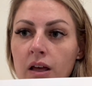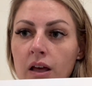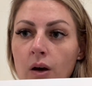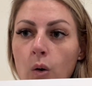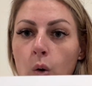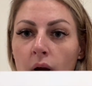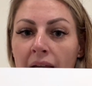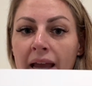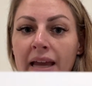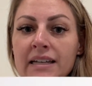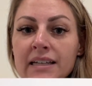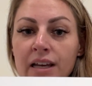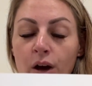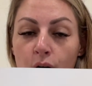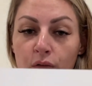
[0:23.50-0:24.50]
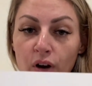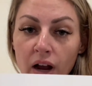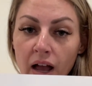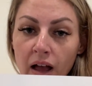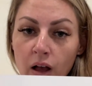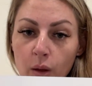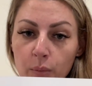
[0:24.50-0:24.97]
or handing over a
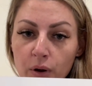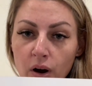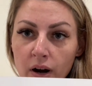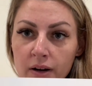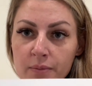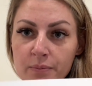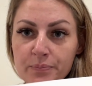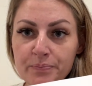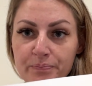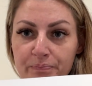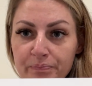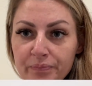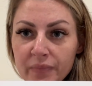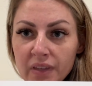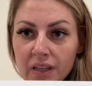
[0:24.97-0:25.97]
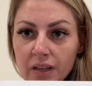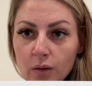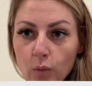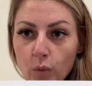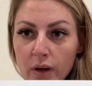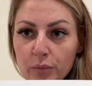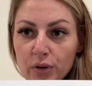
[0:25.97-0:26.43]
help card
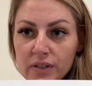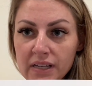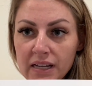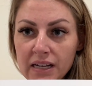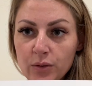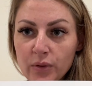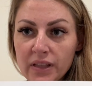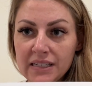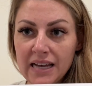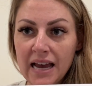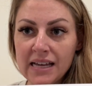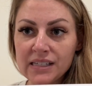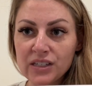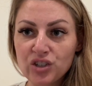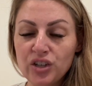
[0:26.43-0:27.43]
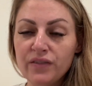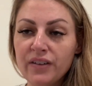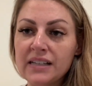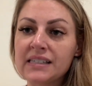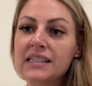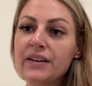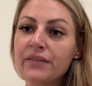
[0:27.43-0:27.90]
when presented with a task she
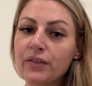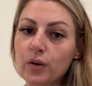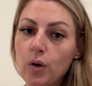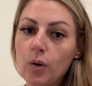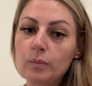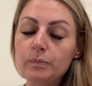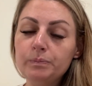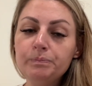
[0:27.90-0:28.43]
finds difficult.